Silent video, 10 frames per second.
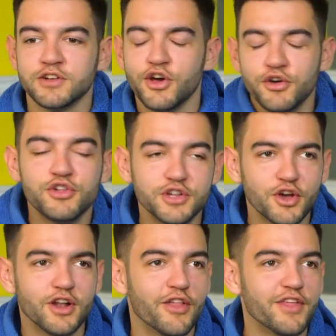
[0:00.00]
no, you should do
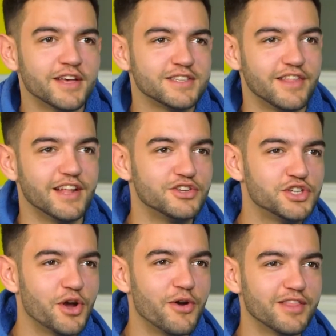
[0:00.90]
it like this, and then
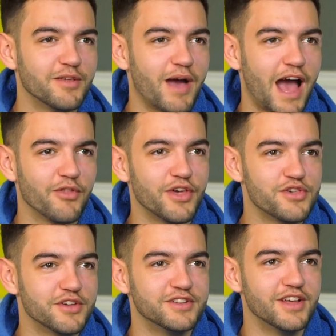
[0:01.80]
showing them how they
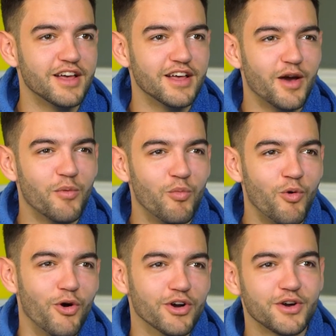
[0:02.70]
should
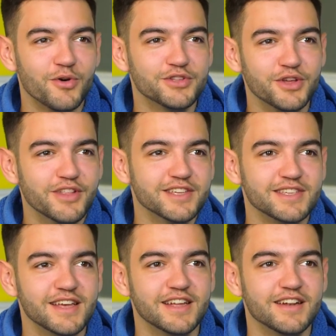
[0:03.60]
walk or do the
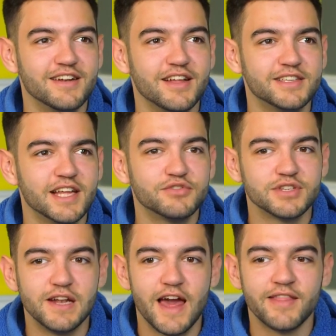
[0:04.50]
scene instead of just
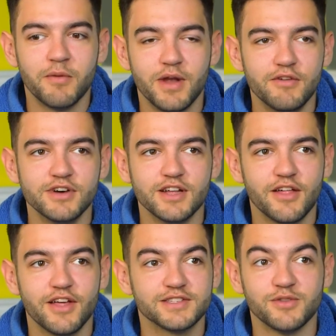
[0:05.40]
letting them live it. Like,
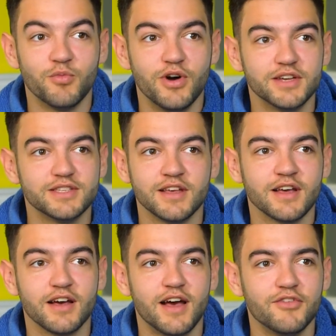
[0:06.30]
that's the worst
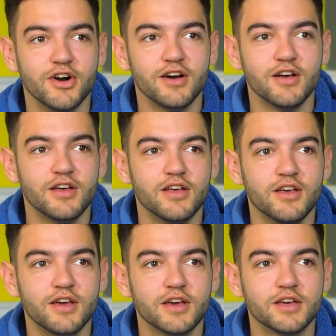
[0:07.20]
thing ever.
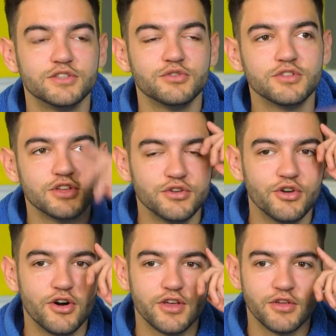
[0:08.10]
Because you're
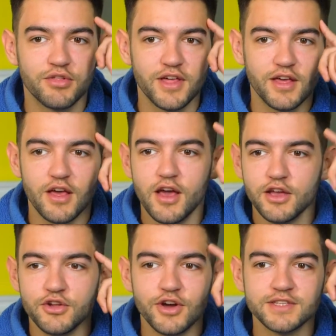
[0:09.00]

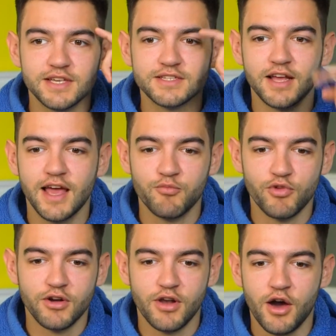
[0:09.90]
not existing in
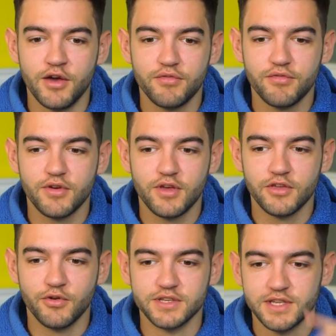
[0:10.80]
real life,
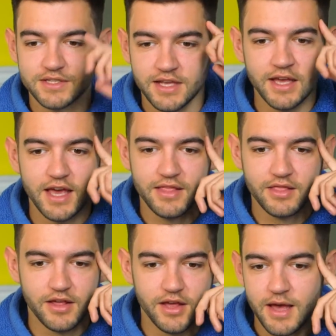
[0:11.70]
you're existing in
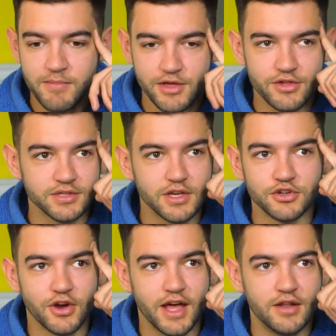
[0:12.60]
the image inside
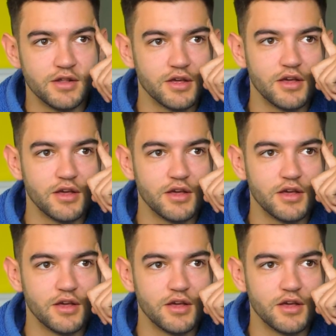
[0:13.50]
your head.